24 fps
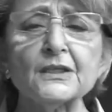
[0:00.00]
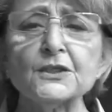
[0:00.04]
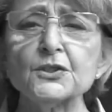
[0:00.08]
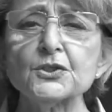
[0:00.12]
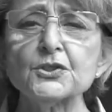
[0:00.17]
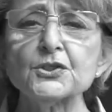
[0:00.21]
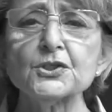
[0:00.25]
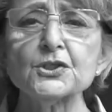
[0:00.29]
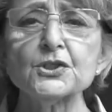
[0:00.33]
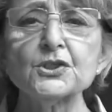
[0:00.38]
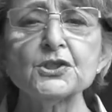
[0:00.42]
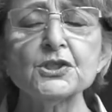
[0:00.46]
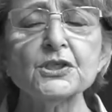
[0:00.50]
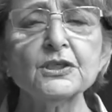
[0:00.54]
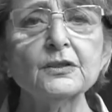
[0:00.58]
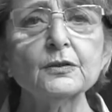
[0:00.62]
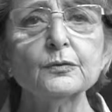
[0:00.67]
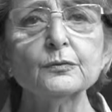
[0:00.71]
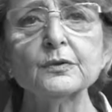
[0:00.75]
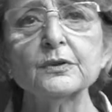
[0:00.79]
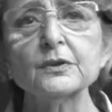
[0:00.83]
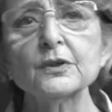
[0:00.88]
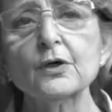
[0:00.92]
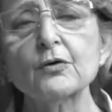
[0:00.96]

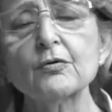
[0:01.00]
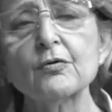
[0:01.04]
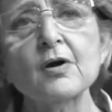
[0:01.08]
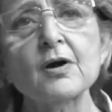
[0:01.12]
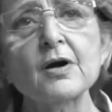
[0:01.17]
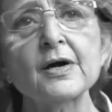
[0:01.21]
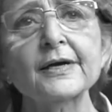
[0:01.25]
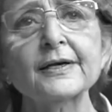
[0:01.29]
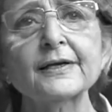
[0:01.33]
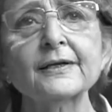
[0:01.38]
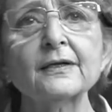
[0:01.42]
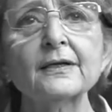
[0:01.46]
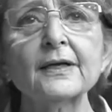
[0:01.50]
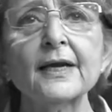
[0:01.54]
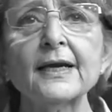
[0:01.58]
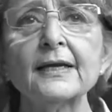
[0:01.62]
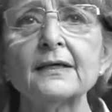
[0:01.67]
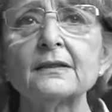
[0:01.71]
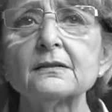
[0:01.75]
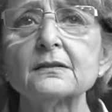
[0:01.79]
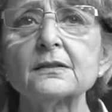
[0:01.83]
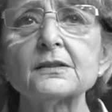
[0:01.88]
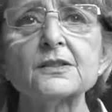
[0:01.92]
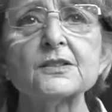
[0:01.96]
children crying
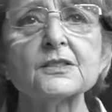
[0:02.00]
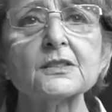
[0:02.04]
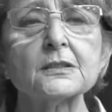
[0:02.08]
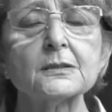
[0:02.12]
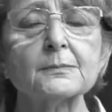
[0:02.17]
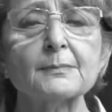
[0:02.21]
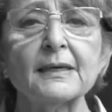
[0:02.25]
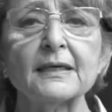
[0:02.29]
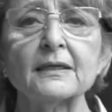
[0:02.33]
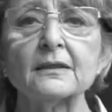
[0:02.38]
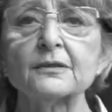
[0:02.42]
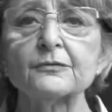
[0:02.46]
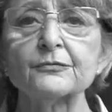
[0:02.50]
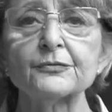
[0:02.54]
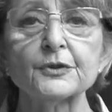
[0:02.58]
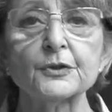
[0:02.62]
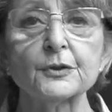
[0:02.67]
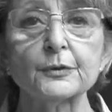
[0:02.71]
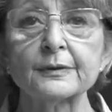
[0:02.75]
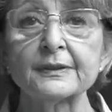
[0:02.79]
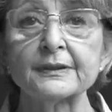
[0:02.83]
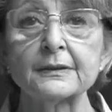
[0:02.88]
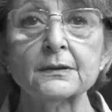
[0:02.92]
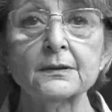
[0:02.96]
and the smell of
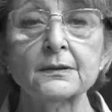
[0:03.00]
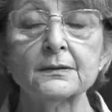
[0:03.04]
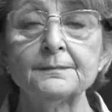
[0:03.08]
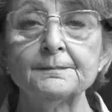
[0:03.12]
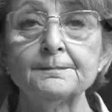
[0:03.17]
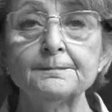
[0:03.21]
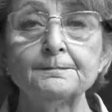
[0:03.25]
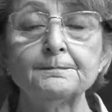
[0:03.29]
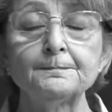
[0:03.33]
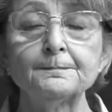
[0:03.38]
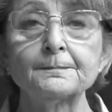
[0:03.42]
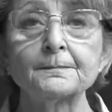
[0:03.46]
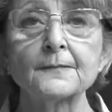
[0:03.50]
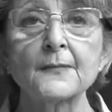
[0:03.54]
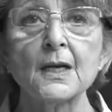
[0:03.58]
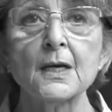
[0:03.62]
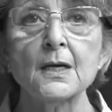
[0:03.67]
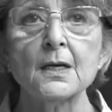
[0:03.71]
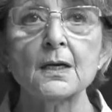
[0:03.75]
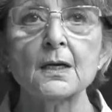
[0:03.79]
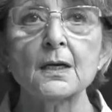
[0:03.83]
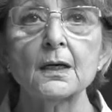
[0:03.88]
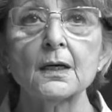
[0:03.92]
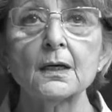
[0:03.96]
urine.
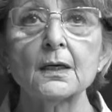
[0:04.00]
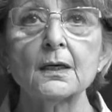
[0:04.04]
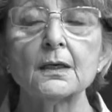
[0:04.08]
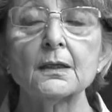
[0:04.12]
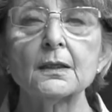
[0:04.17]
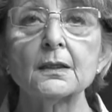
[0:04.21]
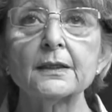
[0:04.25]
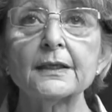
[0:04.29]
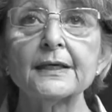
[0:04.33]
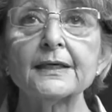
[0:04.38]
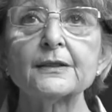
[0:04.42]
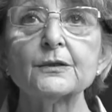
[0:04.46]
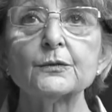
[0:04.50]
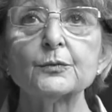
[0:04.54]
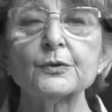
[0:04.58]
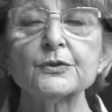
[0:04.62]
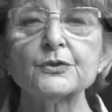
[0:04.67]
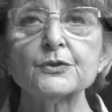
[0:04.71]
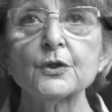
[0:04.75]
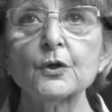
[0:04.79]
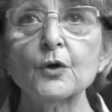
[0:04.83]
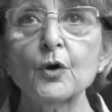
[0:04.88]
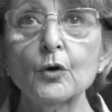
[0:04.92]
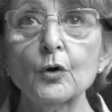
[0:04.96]
It
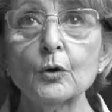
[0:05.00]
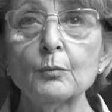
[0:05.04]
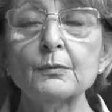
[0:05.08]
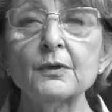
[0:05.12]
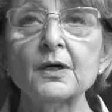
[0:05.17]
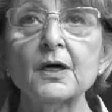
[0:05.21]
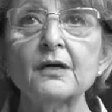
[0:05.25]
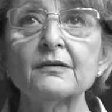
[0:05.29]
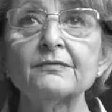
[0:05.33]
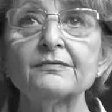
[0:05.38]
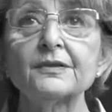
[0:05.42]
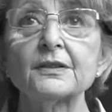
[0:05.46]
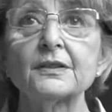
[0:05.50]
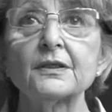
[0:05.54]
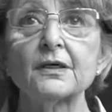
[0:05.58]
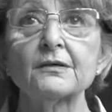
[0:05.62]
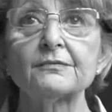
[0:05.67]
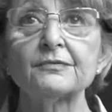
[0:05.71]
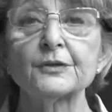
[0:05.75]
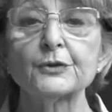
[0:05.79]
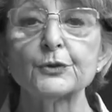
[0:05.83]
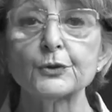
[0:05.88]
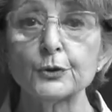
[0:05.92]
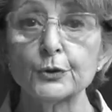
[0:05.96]
was a home
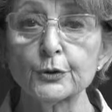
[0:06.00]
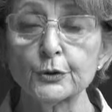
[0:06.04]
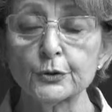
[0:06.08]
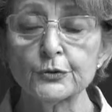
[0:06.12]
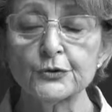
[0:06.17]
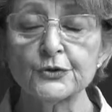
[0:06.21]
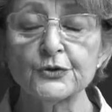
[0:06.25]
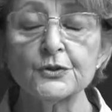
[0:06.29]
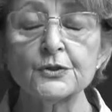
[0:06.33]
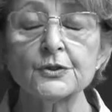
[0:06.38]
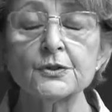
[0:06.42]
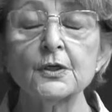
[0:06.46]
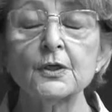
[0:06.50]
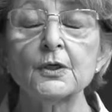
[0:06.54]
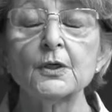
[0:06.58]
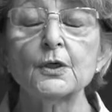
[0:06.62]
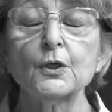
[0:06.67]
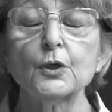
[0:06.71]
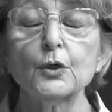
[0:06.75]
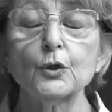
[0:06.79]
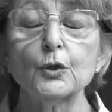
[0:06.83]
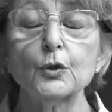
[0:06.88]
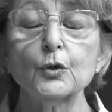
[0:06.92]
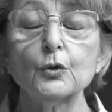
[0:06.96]
of a nurse
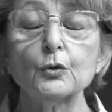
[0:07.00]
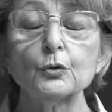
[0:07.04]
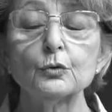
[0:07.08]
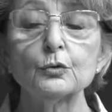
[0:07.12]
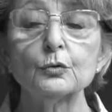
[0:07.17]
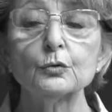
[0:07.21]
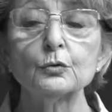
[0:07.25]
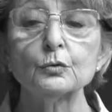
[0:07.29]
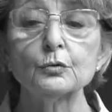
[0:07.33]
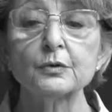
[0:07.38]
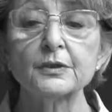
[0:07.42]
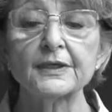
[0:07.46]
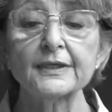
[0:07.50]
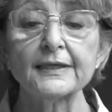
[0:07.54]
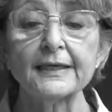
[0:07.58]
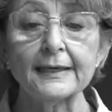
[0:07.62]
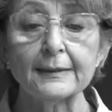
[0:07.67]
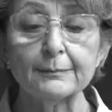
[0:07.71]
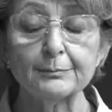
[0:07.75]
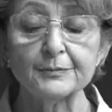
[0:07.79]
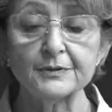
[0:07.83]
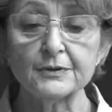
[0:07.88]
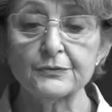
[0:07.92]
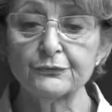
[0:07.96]
who
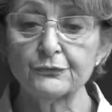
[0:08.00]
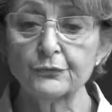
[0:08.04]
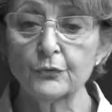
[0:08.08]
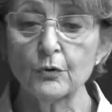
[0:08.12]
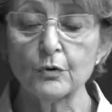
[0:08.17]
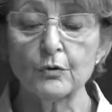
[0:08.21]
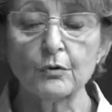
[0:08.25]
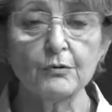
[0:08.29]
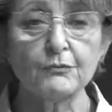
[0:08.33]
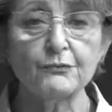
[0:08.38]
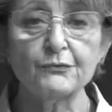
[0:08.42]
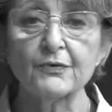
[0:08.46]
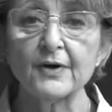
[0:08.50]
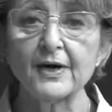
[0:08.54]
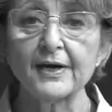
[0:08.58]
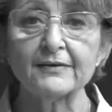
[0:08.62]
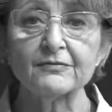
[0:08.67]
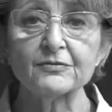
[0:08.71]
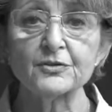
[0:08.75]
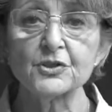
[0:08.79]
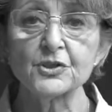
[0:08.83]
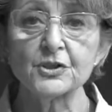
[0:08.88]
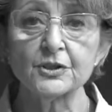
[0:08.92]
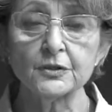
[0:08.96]
kept 4 or
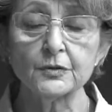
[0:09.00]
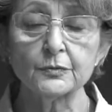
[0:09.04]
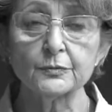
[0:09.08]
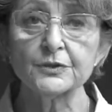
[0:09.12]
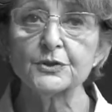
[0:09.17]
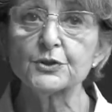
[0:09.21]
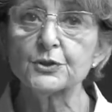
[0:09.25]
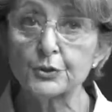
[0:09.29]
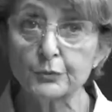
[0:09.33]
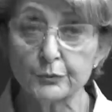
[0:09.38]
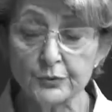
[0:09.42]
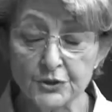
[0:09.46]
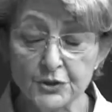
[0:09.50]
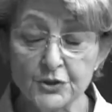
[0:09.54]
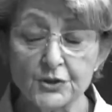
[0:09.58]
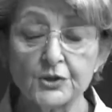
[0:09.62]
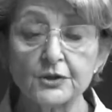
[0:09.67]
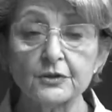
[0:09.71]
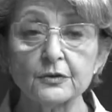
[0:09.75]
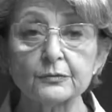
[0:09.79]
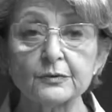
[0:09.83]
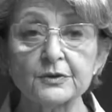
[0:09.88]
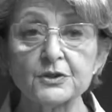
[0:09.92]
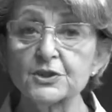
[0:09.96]
5 children, Jewish
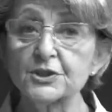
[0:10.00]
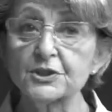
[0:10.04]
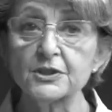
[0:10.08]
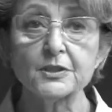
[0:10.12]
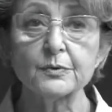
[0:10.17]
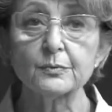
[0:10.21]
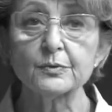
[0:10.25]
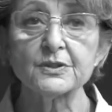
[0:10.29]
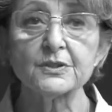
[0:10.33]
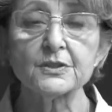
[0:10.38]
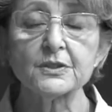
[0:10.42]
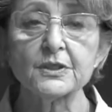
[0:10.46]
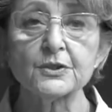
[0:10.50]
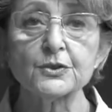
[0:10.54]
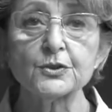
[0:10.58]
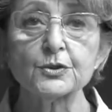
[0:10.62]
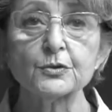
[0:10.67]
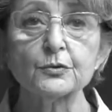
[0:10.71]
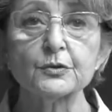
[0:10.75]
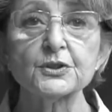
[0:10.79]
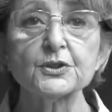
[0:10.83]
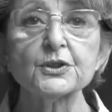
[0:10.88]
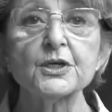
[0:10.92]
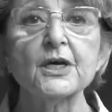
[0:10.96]
children. She was not
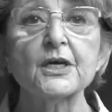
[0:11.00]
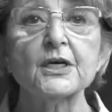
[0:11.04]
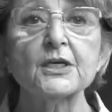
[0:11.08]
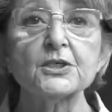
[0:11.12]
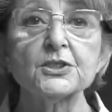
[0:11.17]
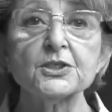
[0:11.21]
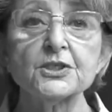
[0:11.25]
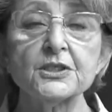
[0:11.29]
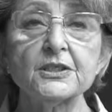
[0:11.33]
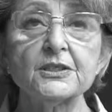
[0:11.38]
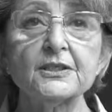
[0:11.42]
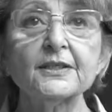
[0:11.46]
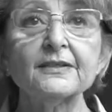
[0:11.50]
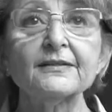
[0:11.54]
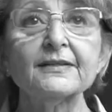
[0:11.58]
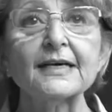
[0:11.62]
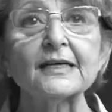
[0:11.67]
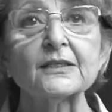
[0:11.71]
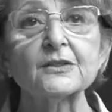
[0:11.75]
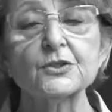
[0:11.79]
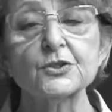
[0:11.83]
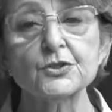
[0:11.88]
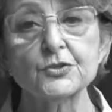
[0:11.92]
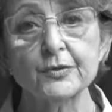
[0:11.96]
Jewish. She did
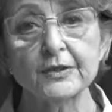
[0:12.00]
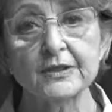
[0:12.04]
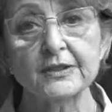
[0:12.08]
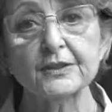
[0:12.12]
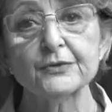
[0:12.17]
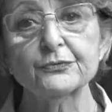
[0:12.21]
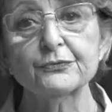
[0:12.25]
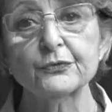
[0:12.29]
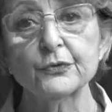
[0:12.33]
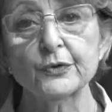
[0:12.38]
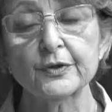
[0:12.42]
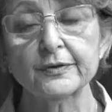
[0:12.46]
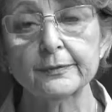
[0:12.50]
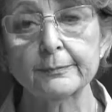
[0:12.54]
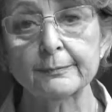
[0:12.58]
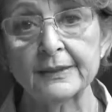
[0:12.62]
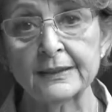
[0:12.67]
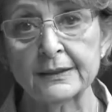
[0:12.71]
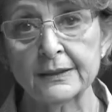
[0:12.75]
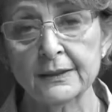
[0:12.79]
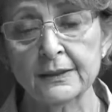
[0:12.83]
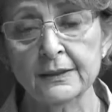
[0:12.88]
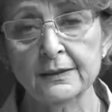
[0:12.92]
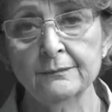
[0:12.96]
that strictly for the
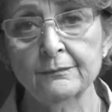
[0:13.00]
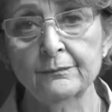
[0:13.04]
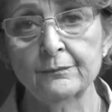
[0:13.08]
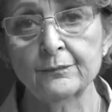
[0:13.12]
money.